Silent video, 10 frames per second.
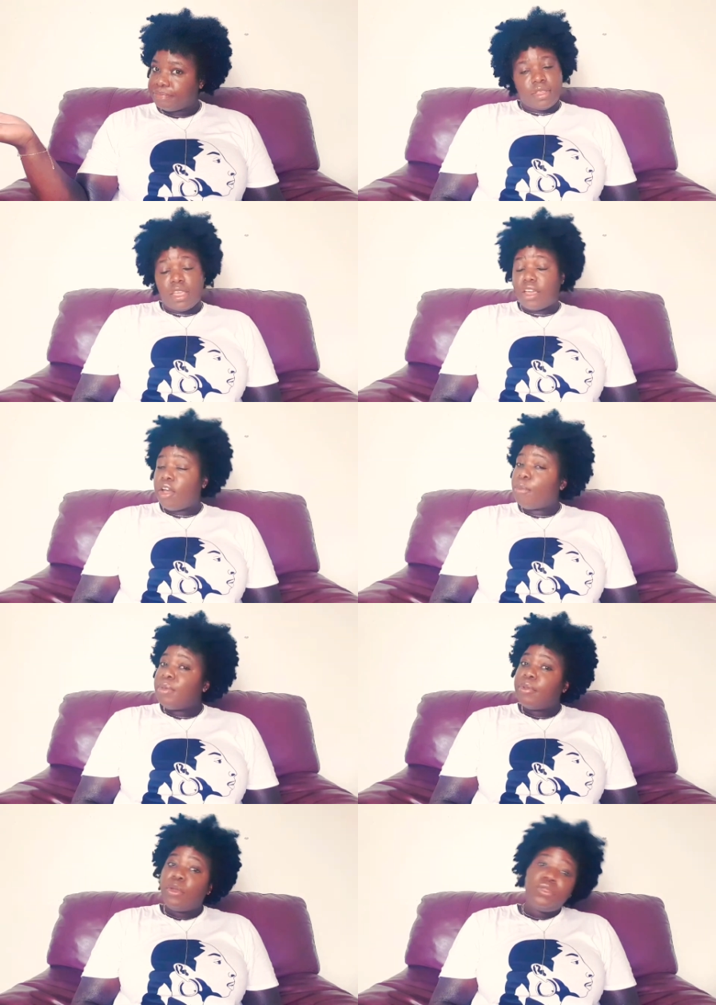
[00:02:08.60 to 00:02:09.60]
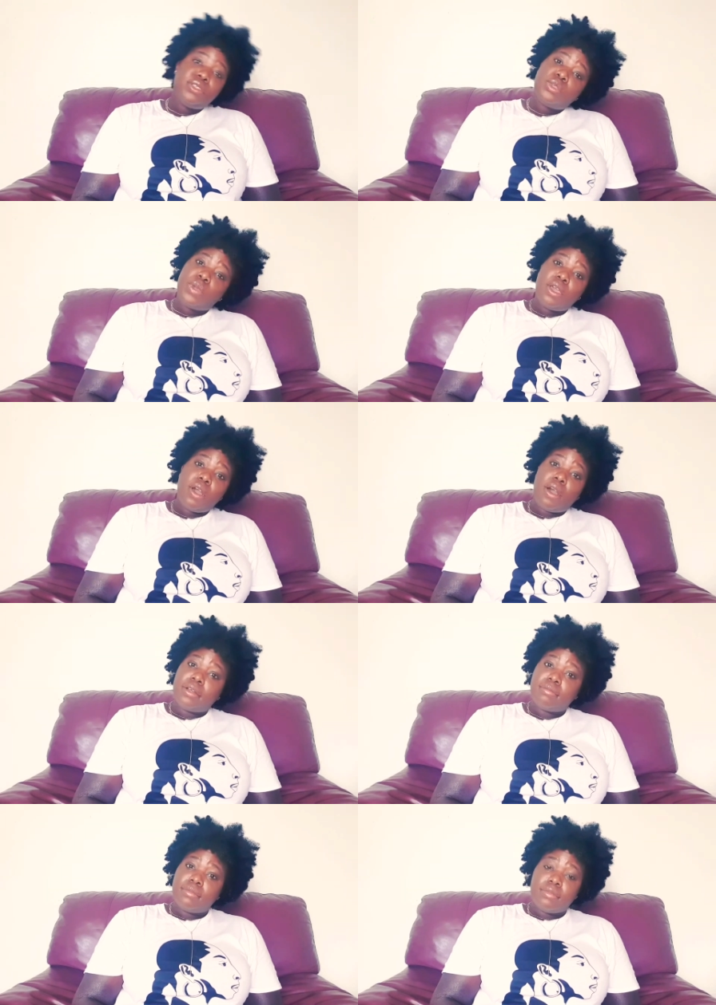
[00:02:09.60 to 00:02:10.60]
It can't be both, sweetheart.
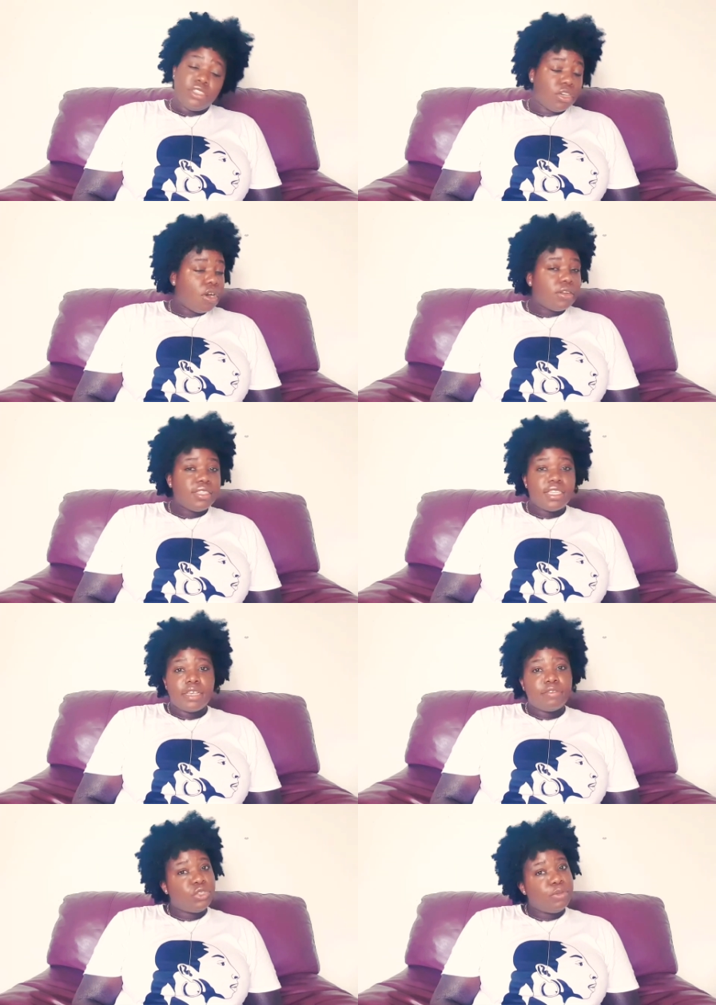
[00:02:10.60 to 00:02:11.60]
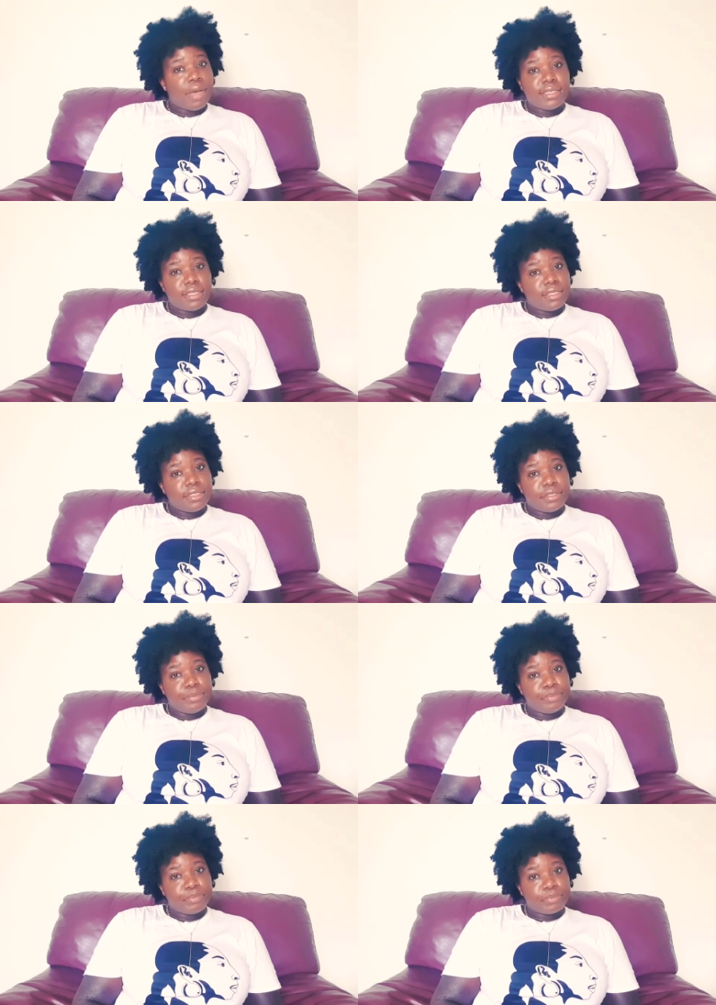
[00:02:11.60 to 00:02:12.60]
You can't serve two masters.
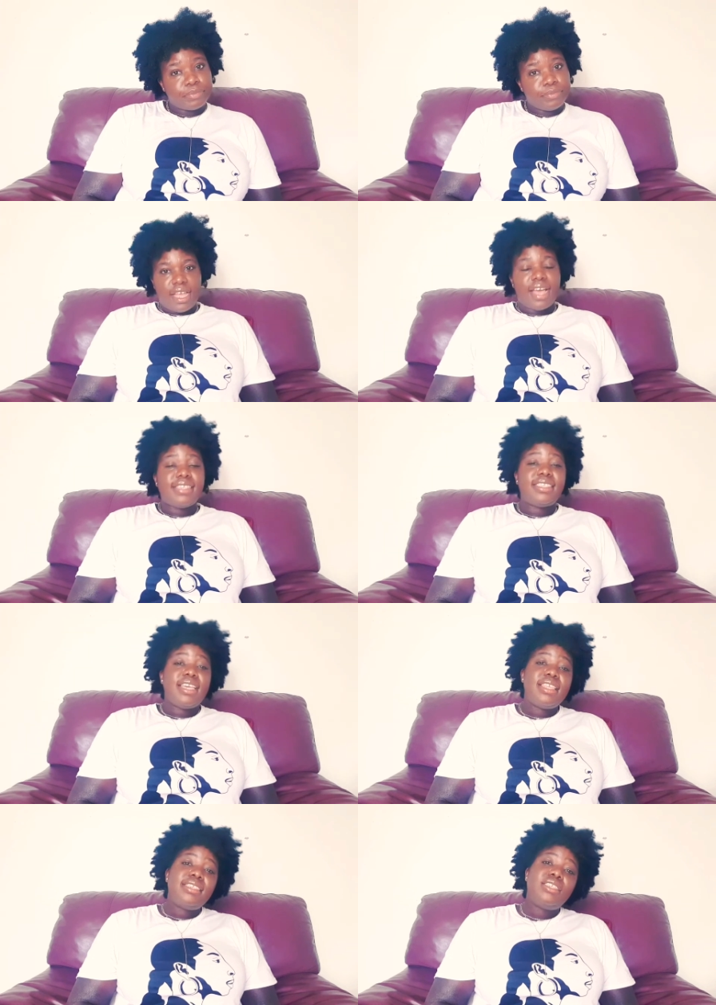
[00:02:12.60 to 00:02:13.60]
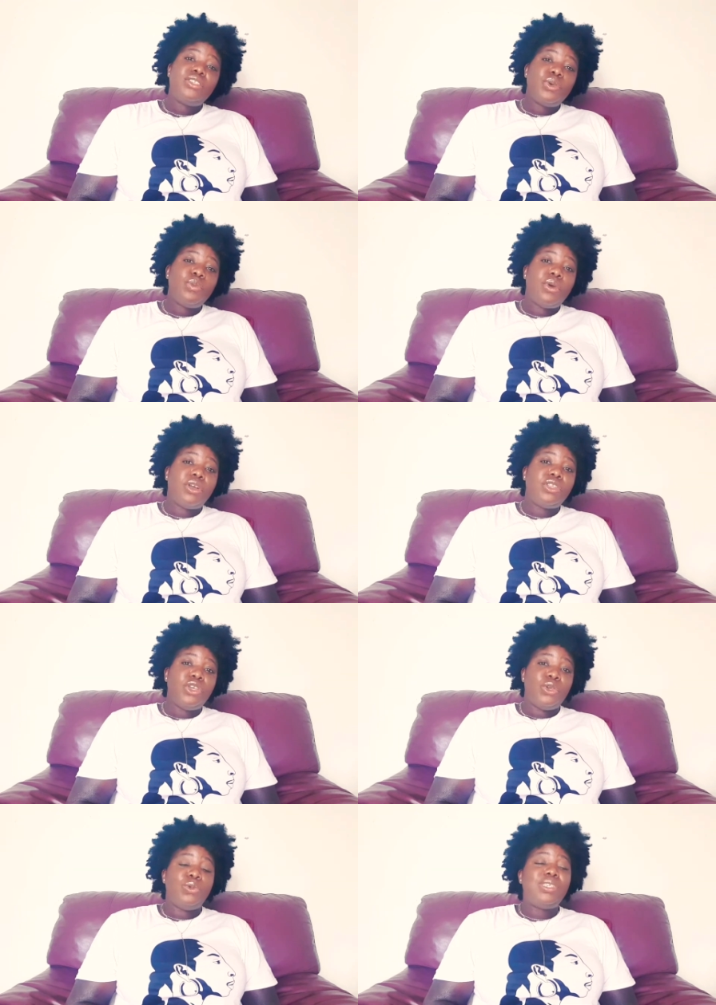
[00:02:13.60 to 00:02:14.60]
I say this as someone
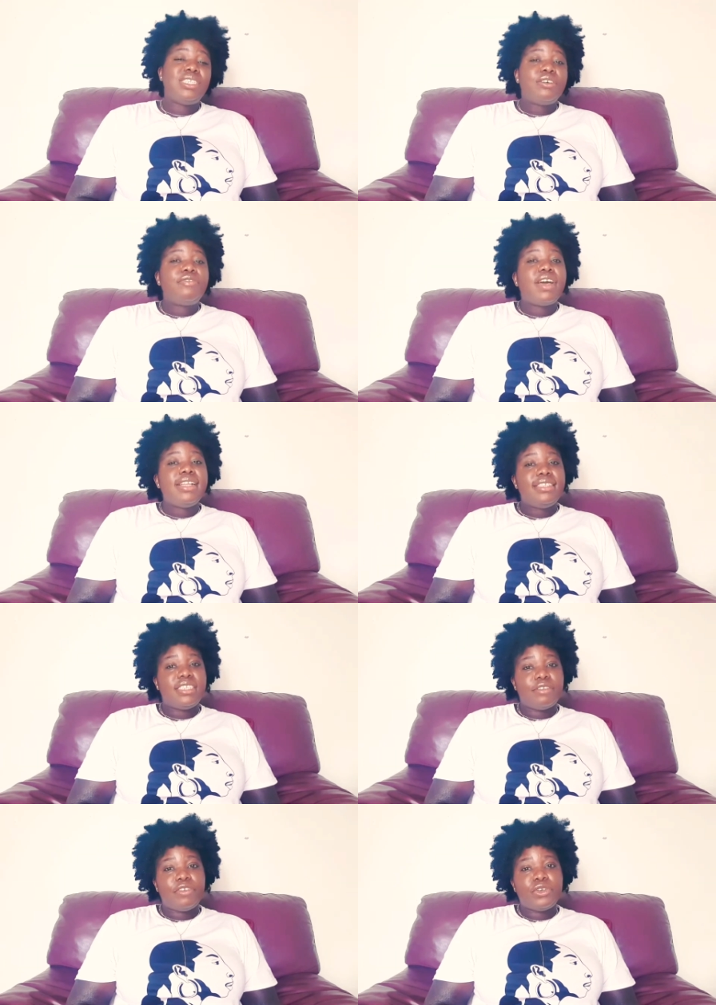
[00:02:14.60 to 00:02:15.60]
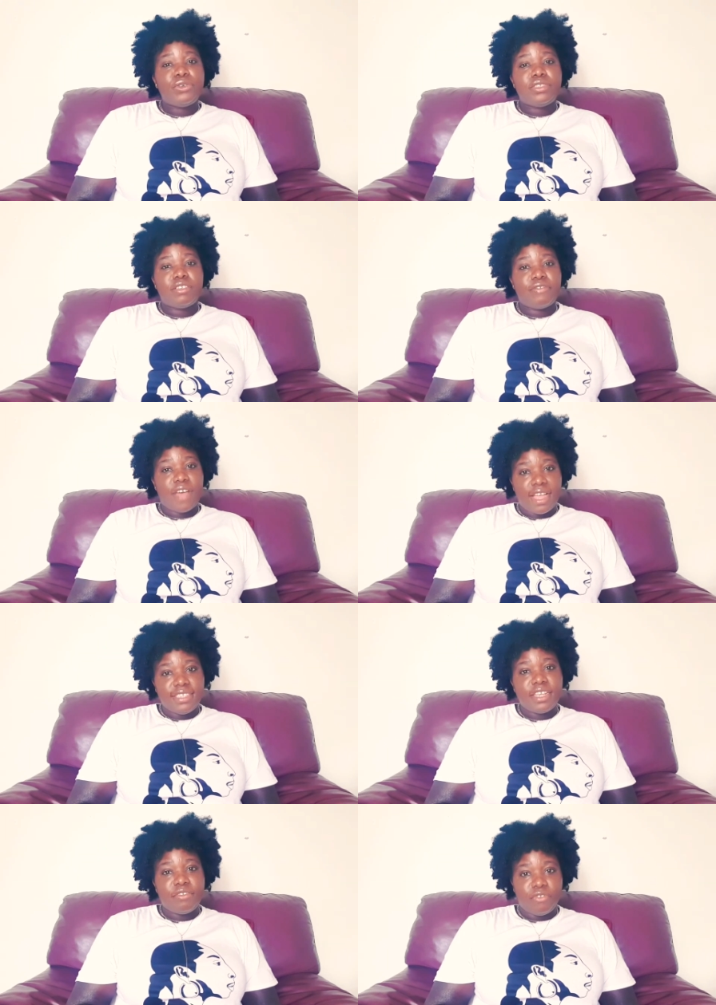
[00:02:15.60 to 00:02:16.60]
who still finds it difficult to find
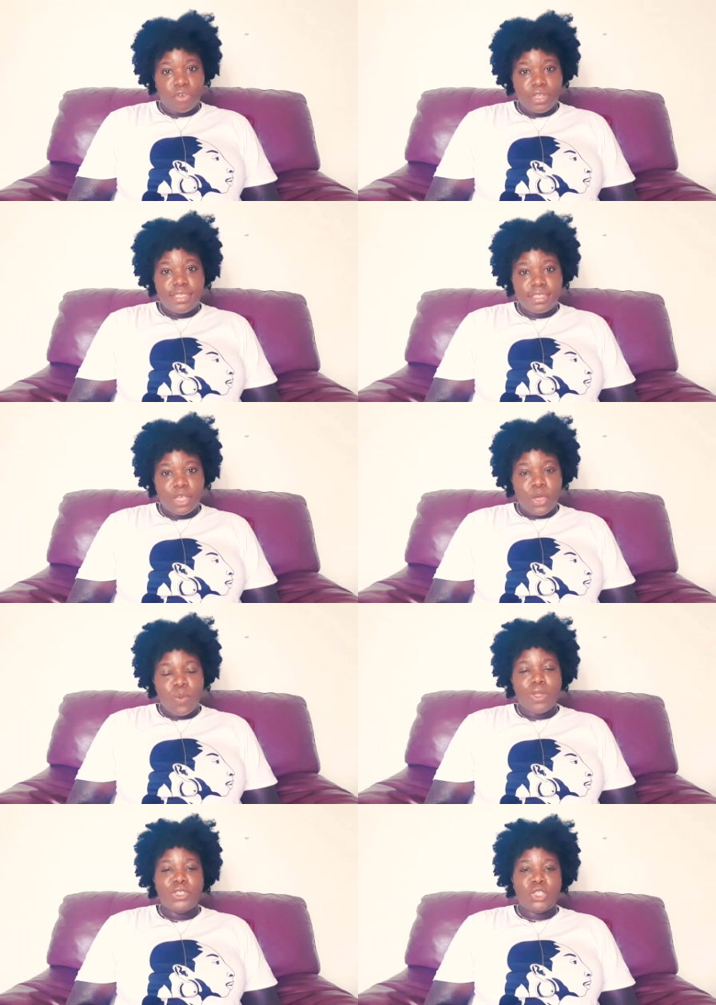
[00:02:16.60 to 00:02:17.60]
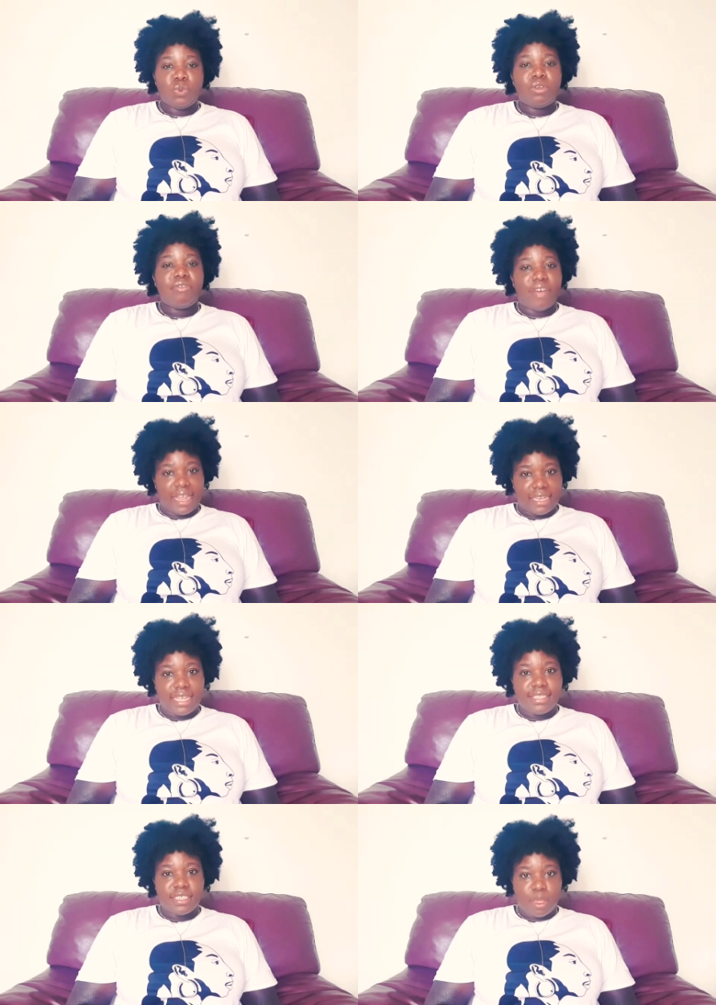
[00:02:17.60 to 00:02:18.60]
her voice when someone
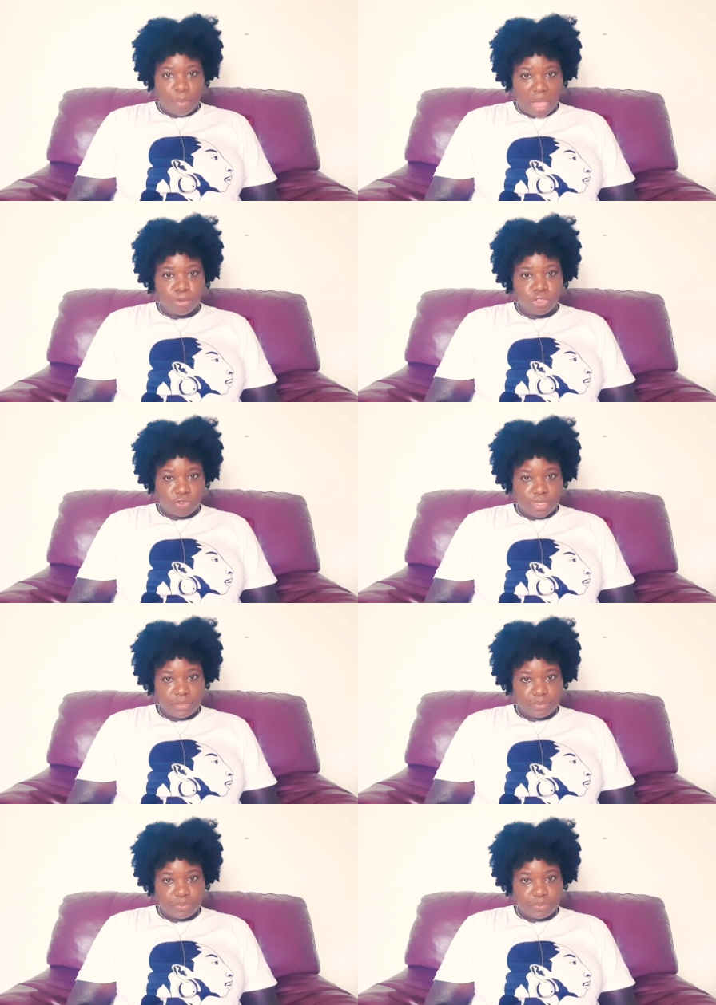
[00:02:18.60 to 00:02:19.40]
violates a boundary.